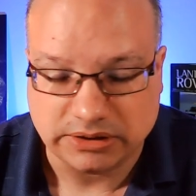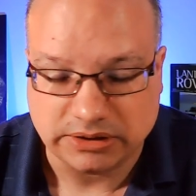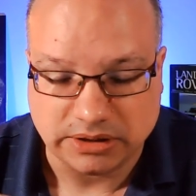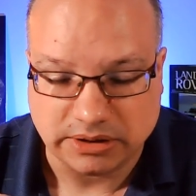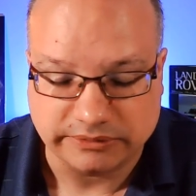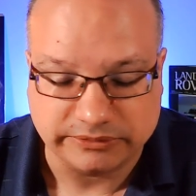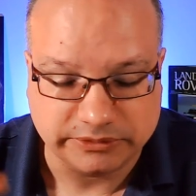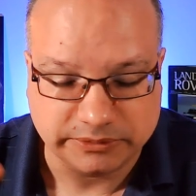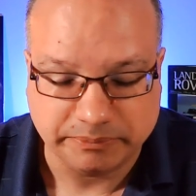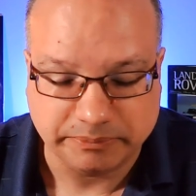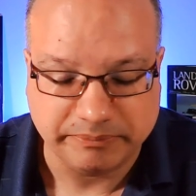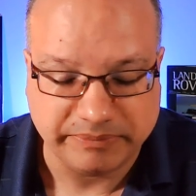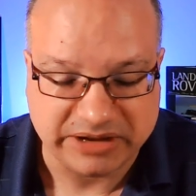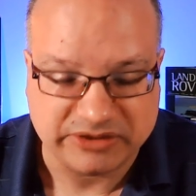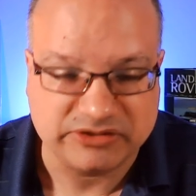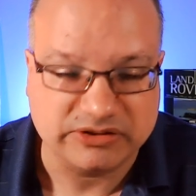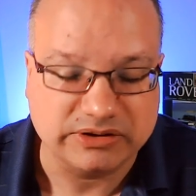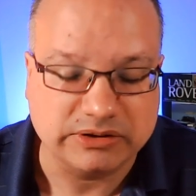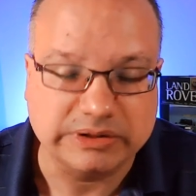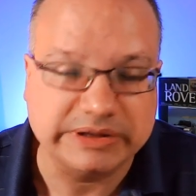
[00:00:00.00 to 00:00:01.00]
I loved
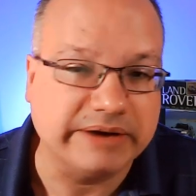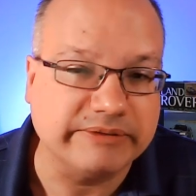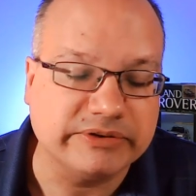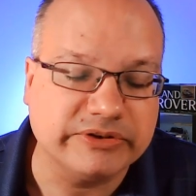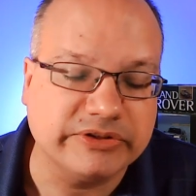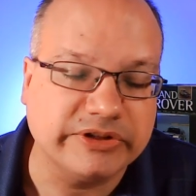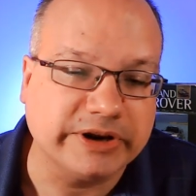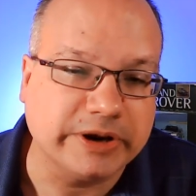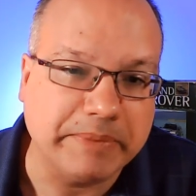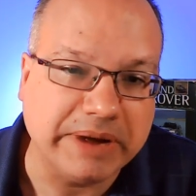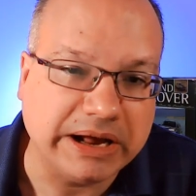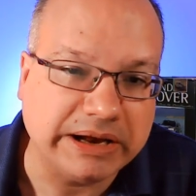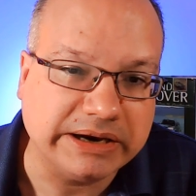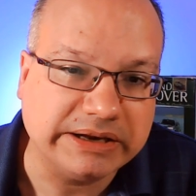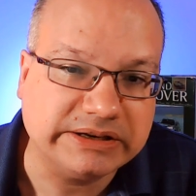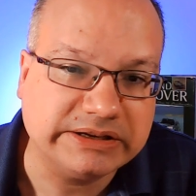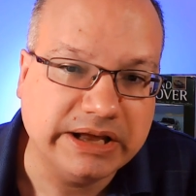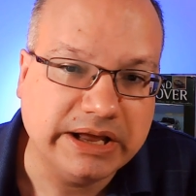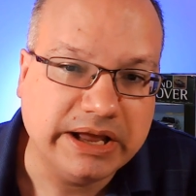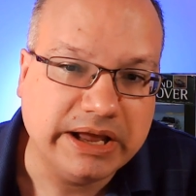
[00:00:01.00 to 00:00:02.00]
basically everything
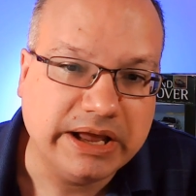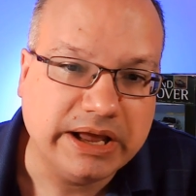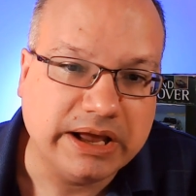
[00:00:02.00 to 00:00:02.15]
about it.